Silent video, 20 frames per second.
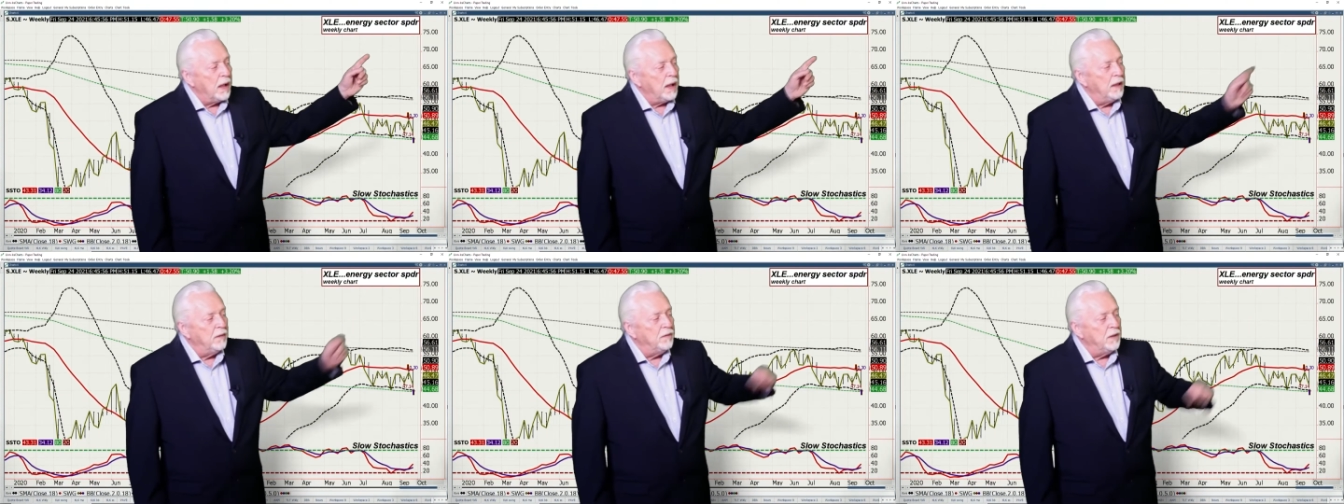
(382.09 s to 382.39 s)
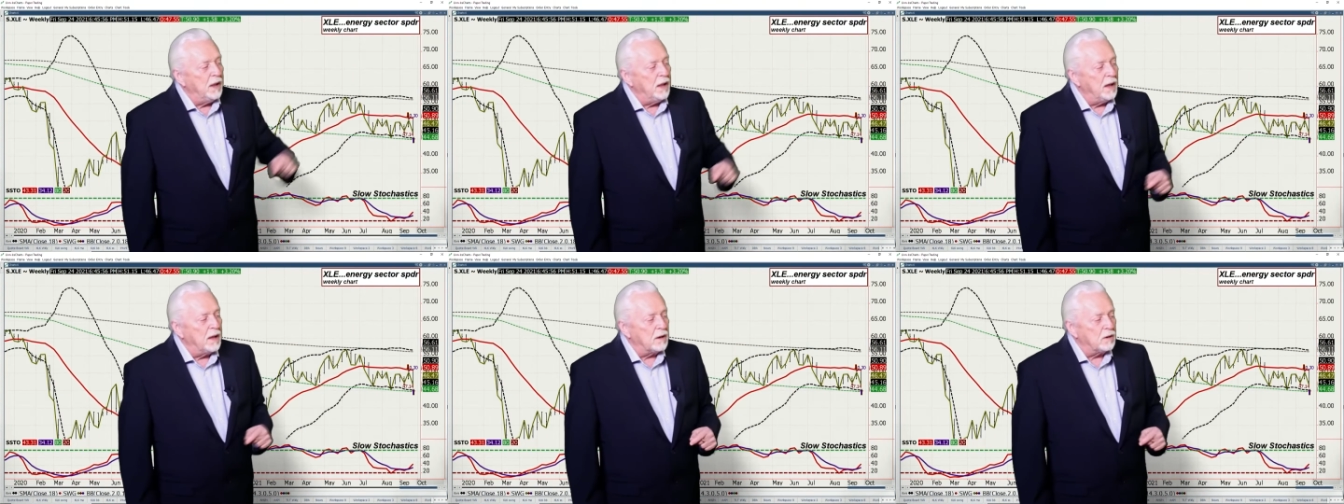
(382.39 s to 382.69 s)
In
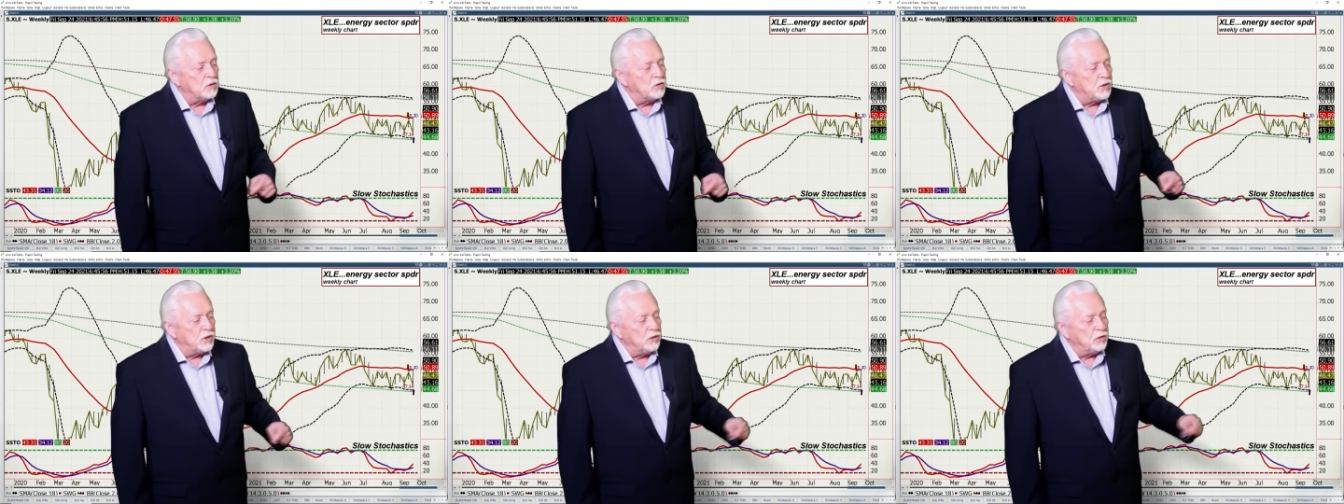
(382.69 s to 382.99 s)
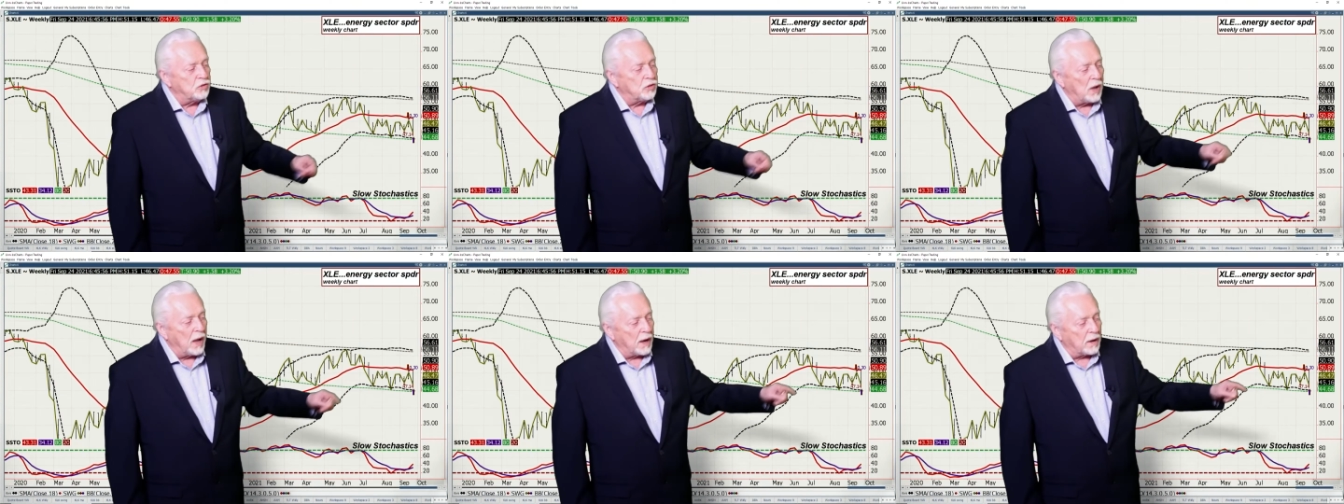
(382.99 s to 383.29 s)
the energy
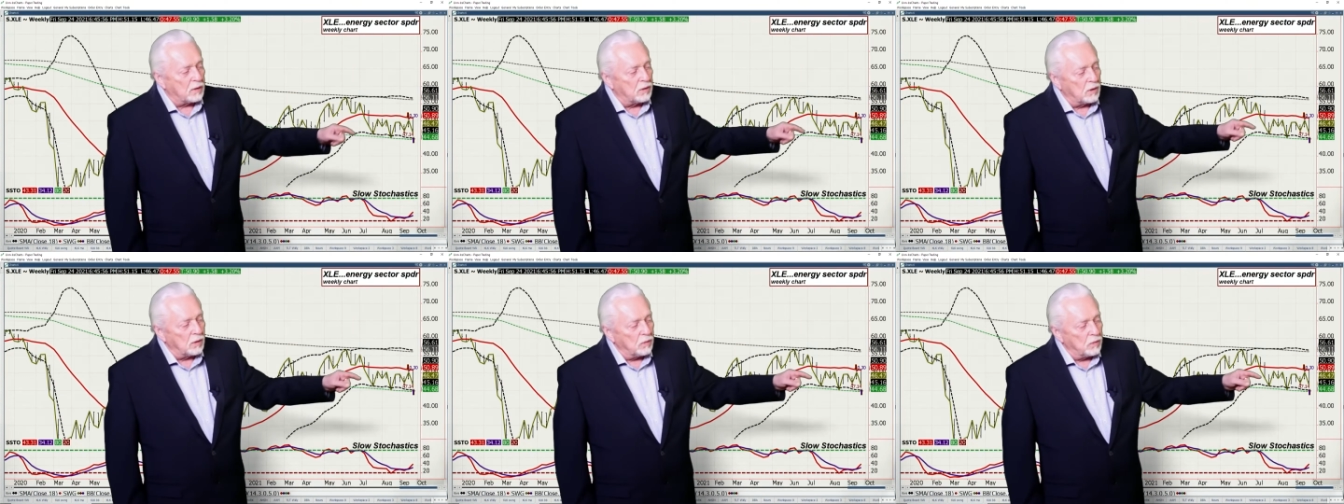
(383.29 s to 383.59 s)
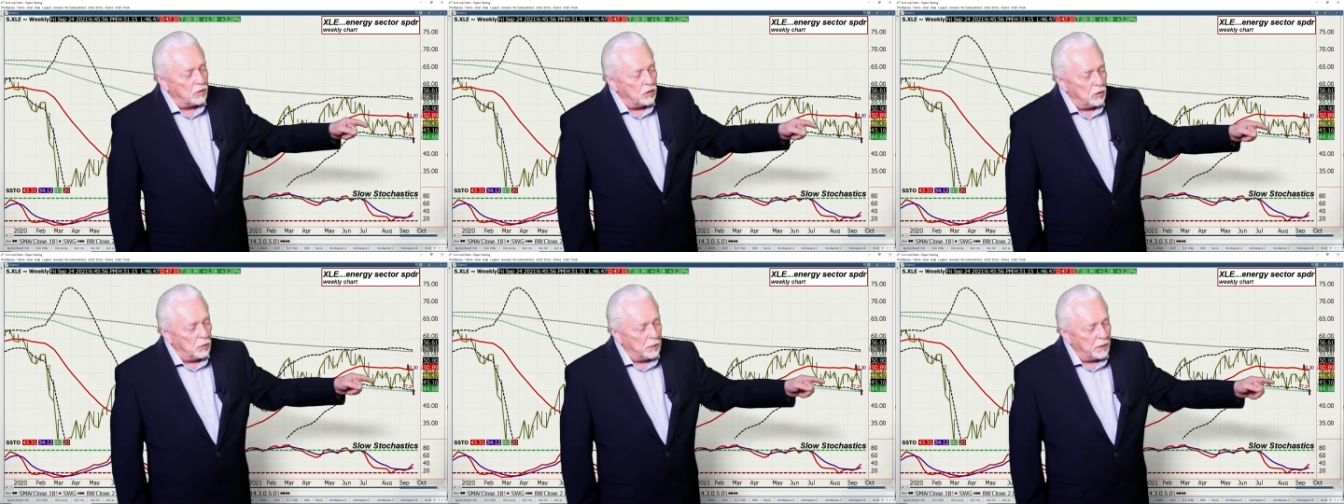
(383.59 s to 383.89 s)
sector,
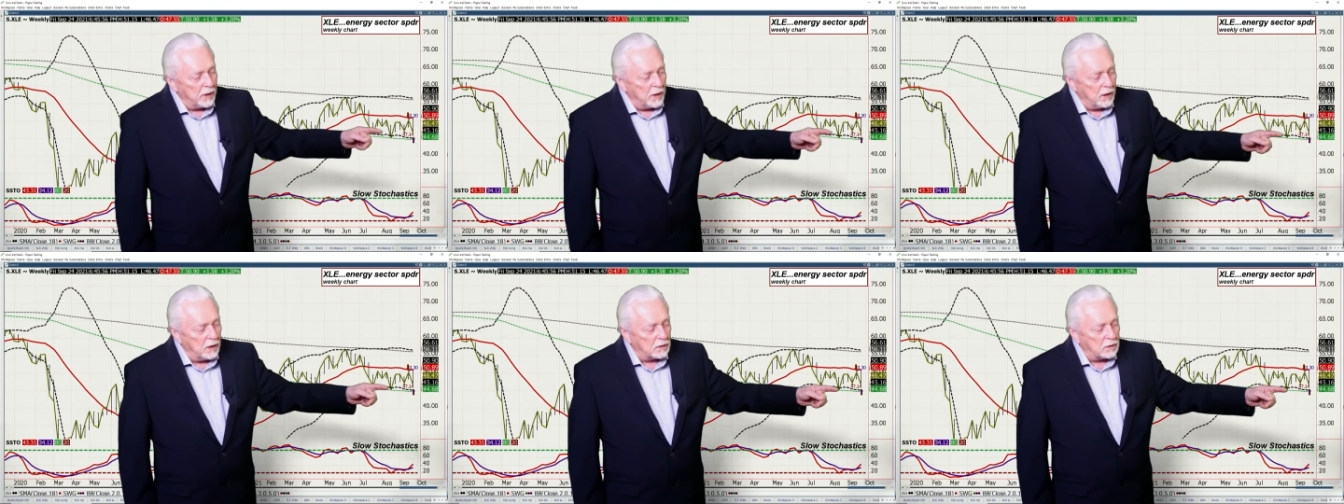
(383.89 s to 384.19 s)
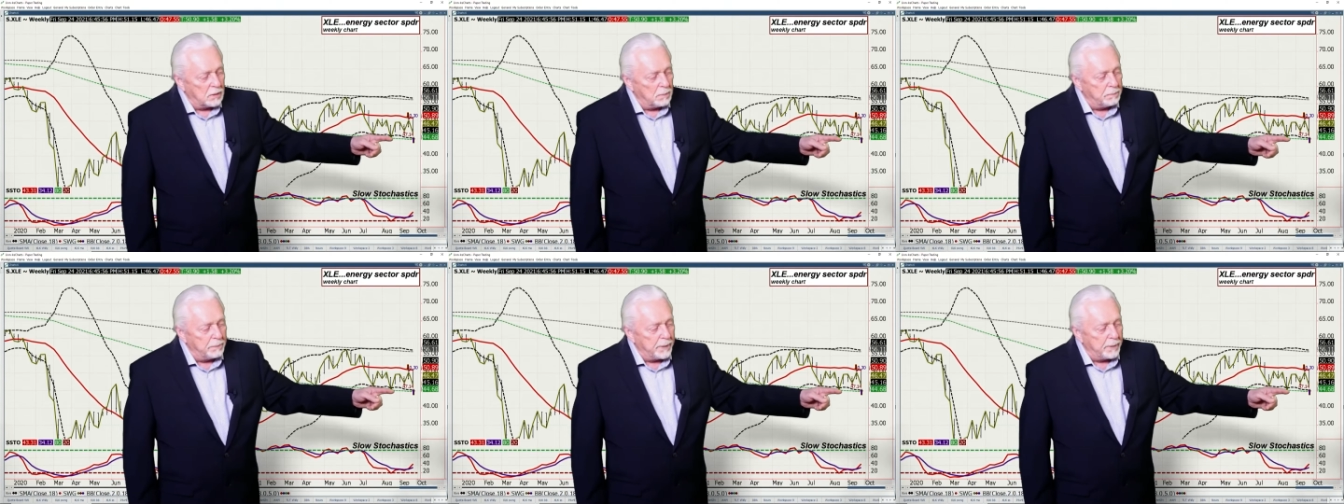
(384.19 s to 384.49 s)
you would
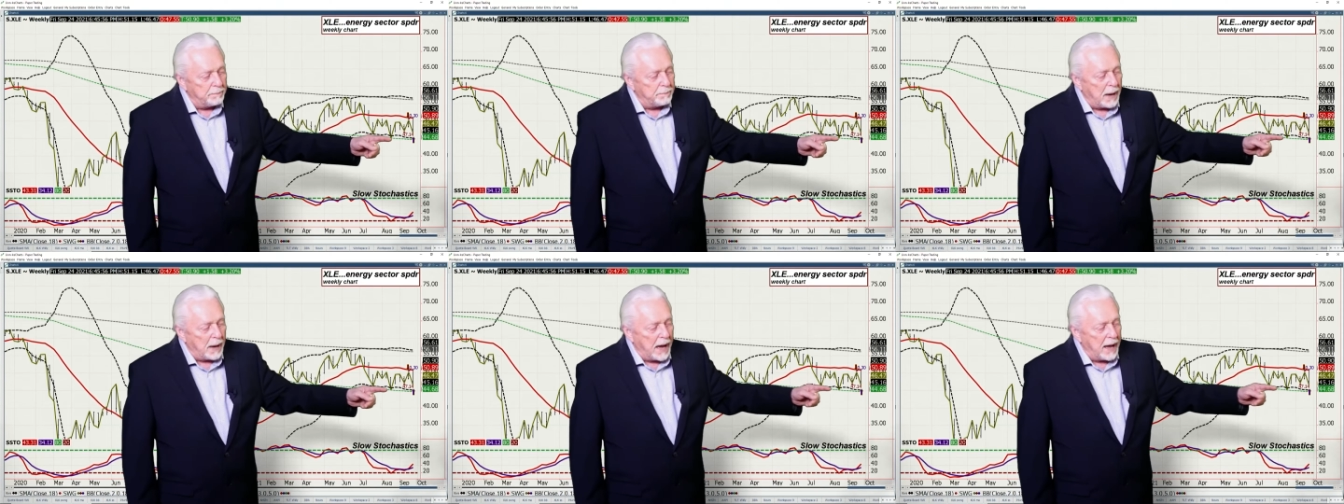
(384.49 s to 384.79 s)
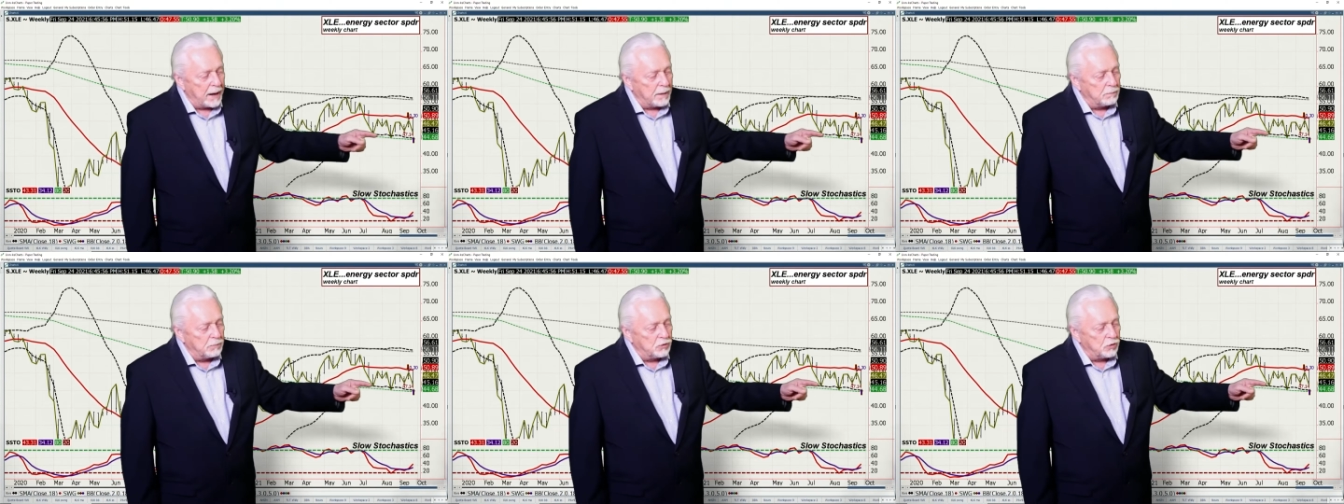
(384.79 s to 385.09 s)
hit the
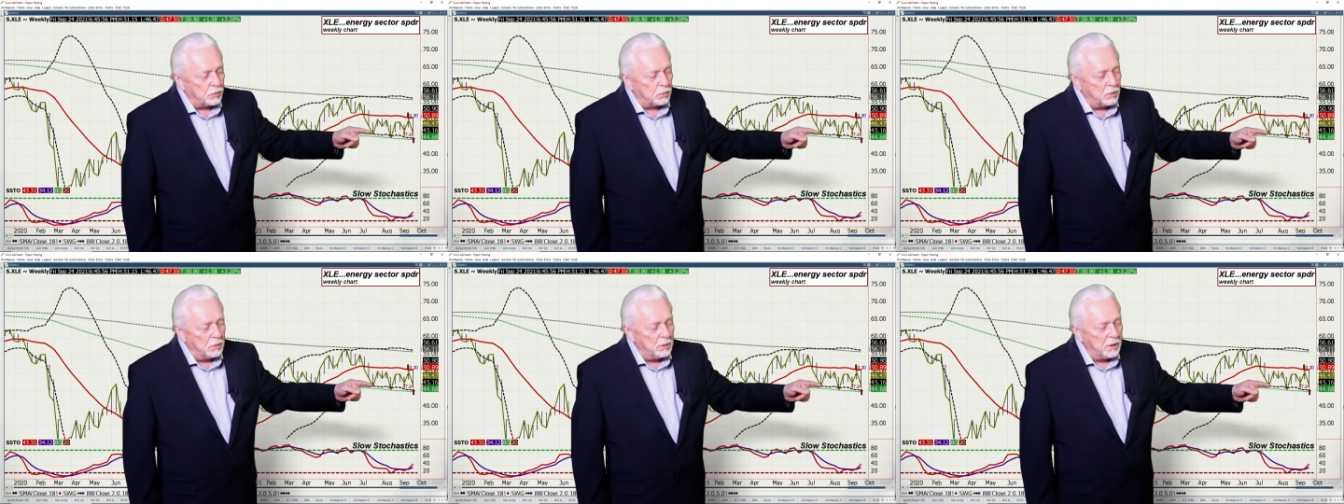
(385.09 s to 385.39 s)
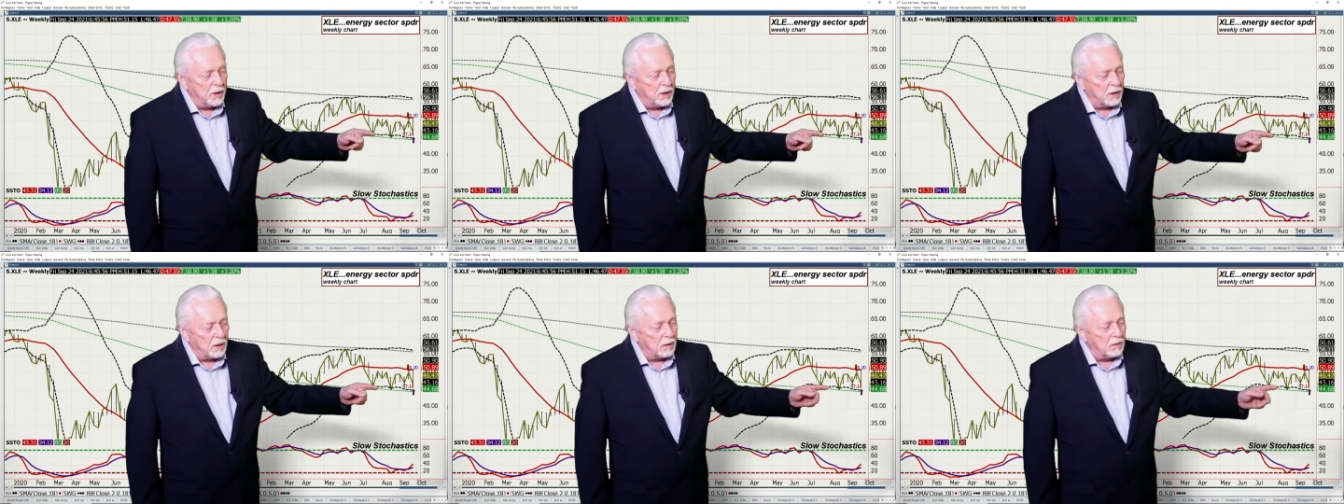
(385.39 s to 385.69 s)
bottoms through
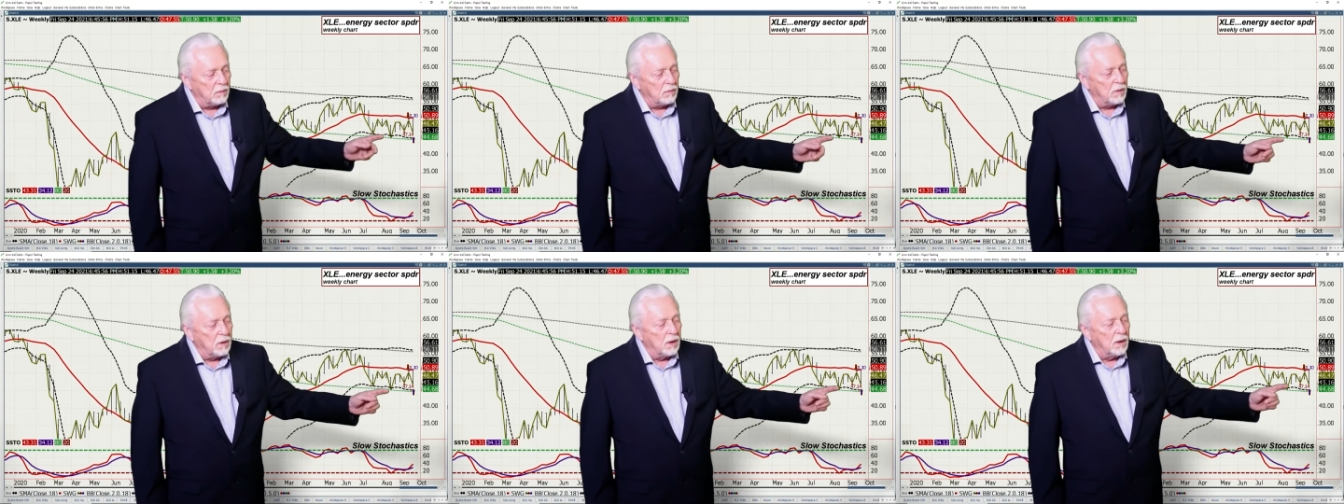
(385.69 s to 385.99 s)
here.